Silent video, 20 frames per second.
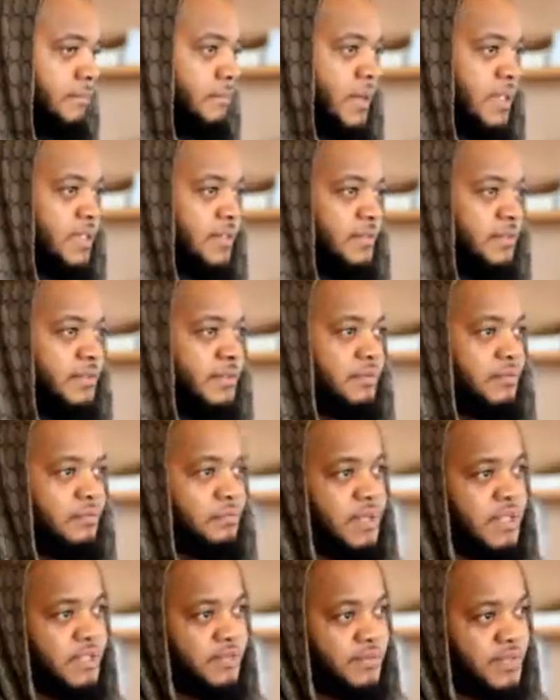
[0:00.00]

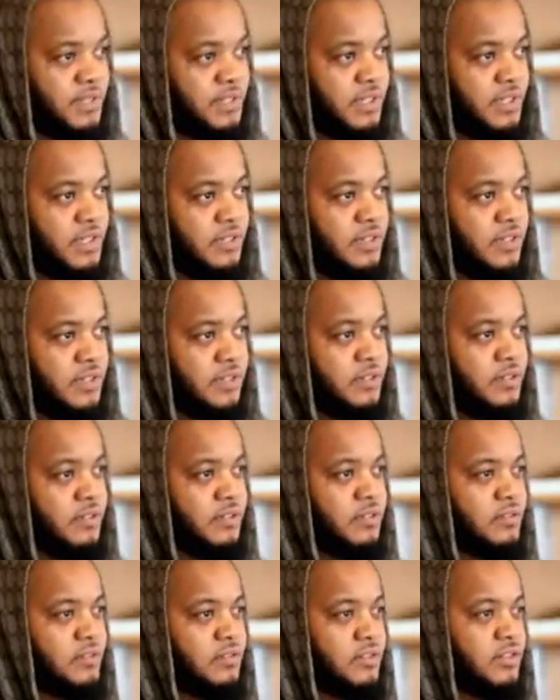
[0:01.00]
metaphysics
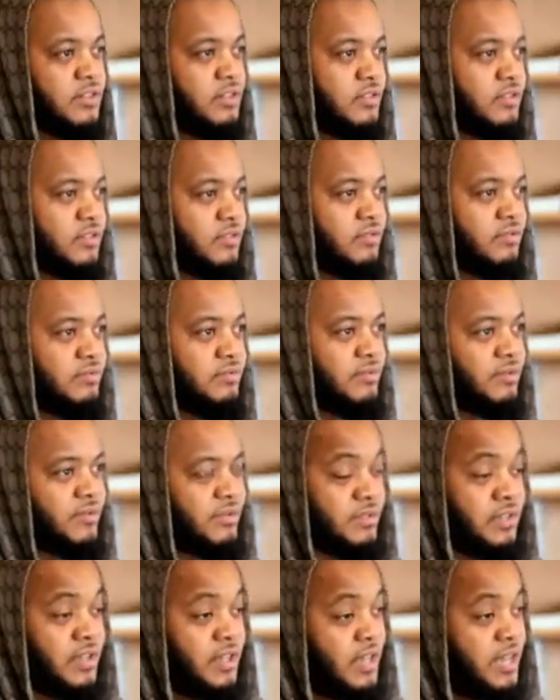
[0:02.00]
and just
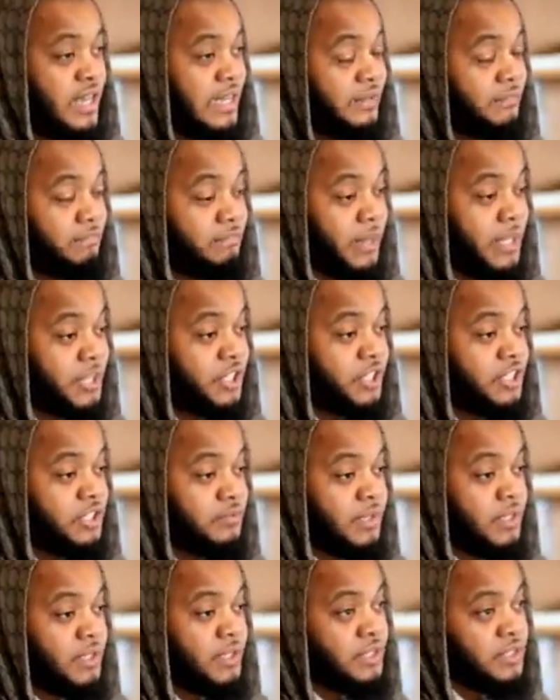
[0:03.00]
magic,
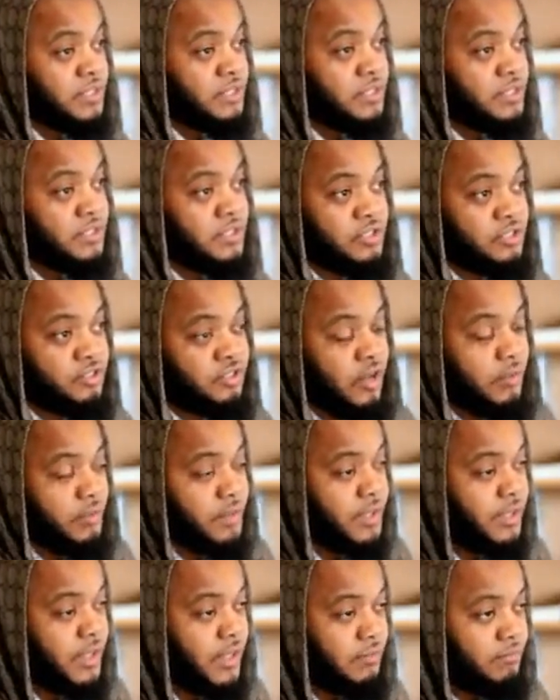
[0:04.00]
to be honest, straight
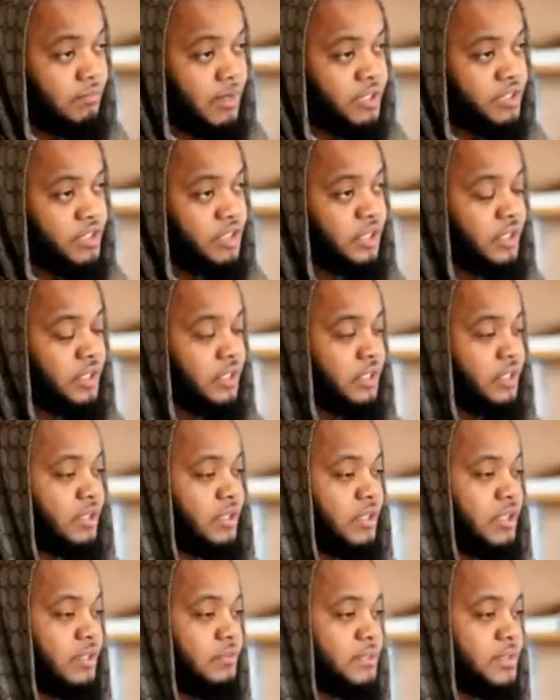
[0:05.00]
up and down magic,
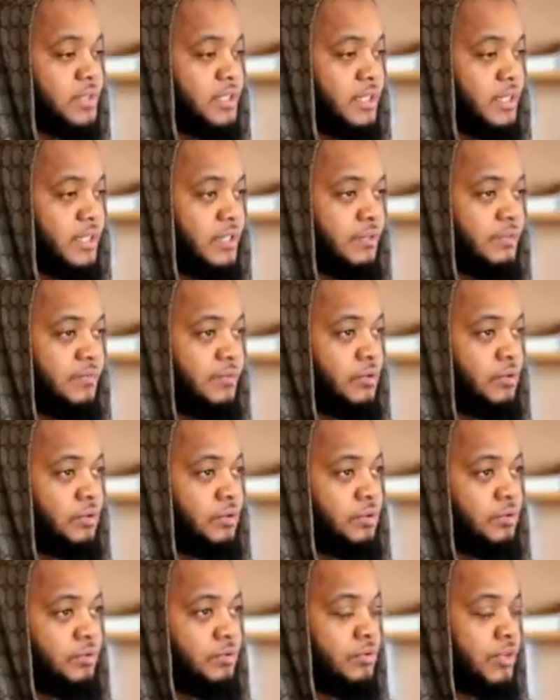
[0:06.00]
you know what I'm saying,
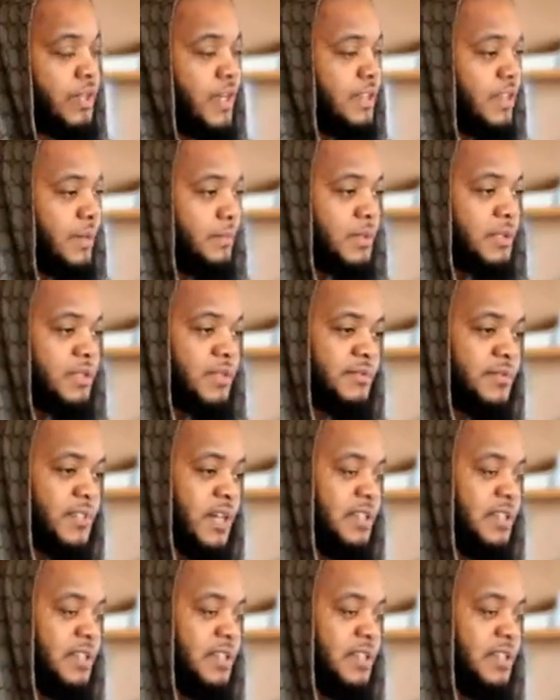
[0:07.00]
voodoo, all that type of stuff.